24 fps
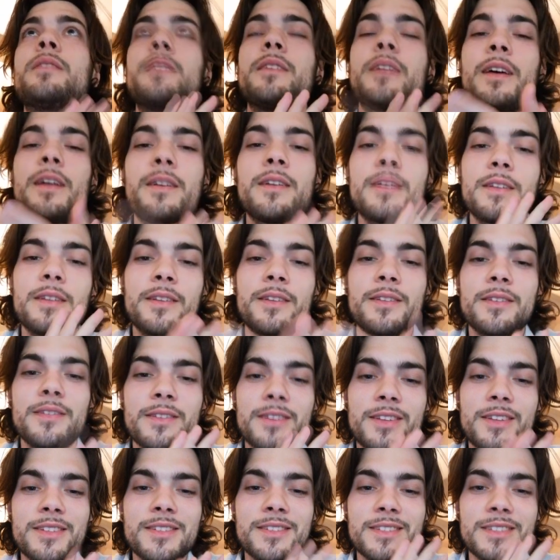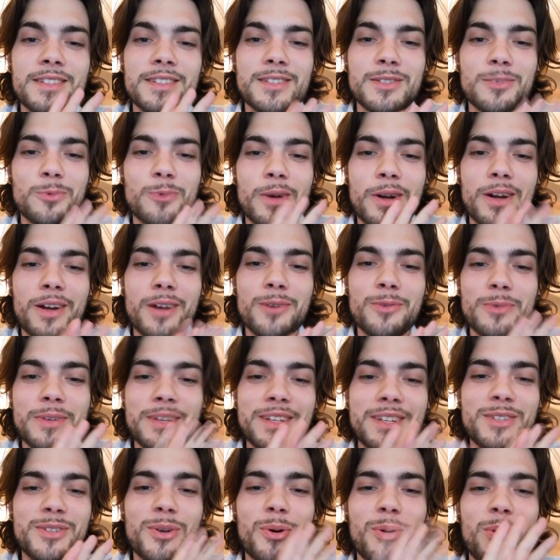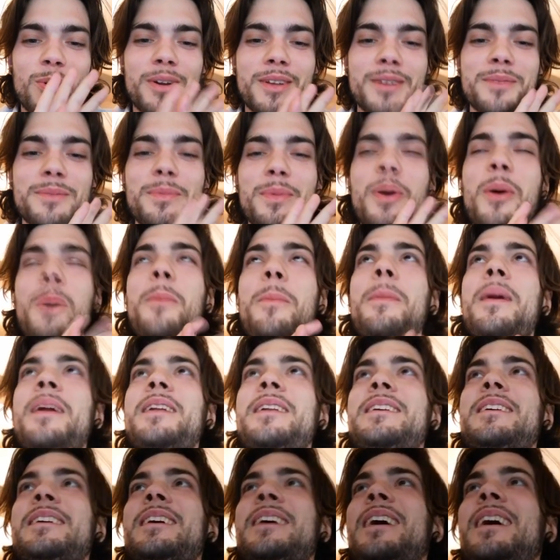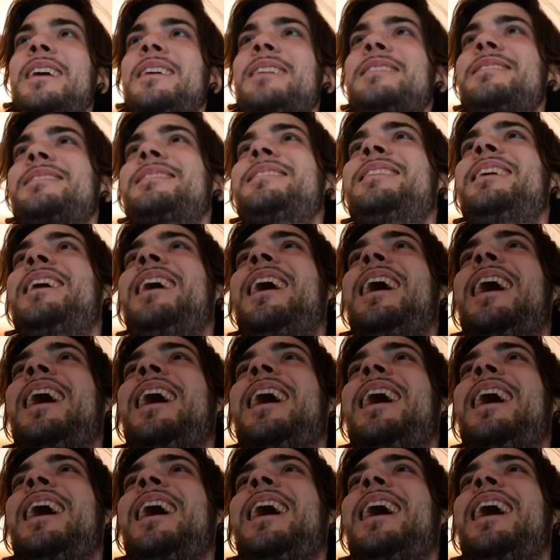then this is where we talking about money, guys.